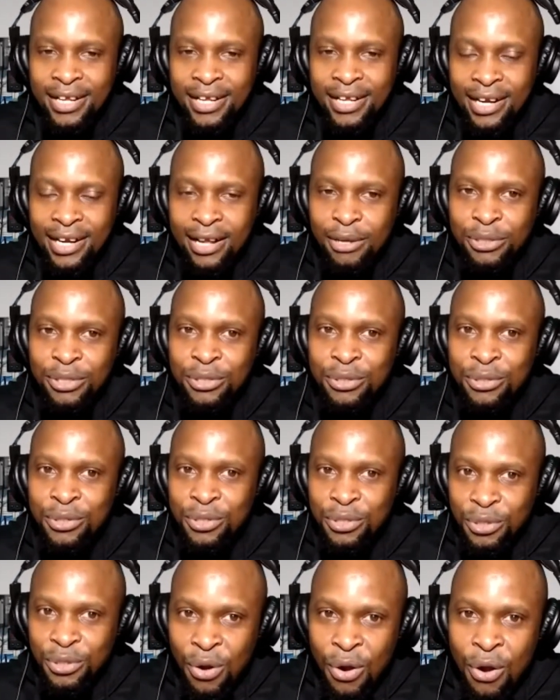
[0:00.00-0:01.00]
that allows you to
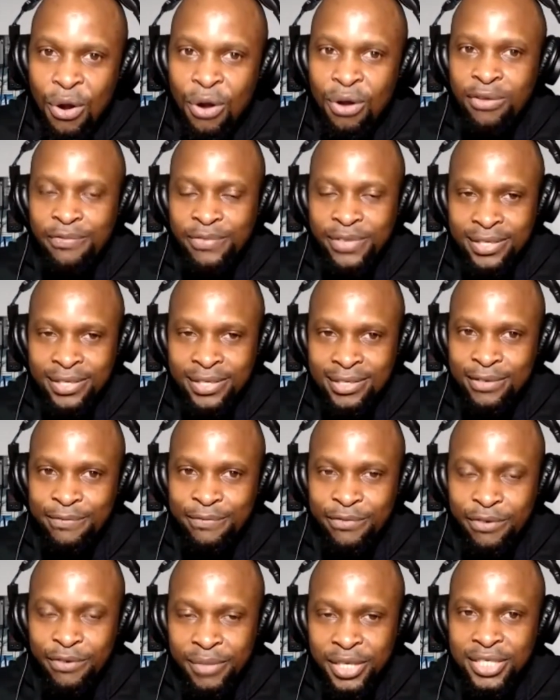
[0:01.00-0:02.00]
store all of this
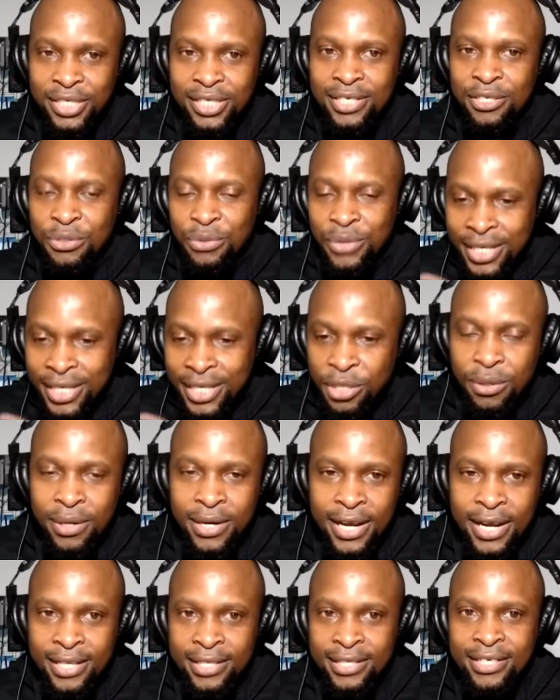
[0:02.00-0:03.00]
information, to
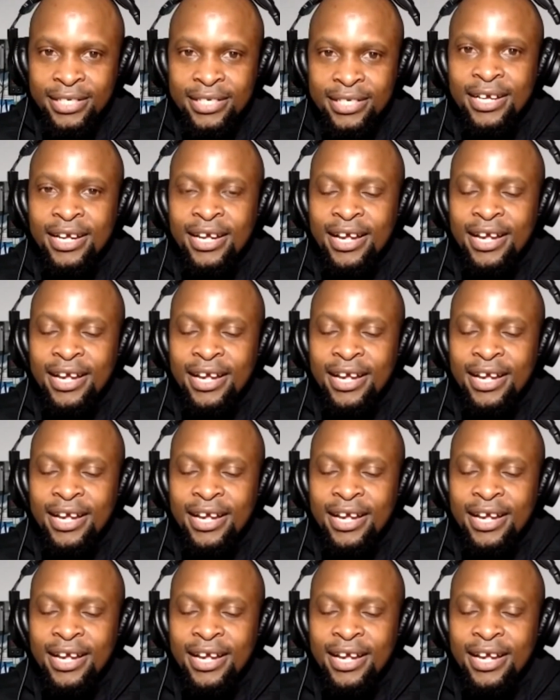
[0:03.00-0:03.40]
historize it,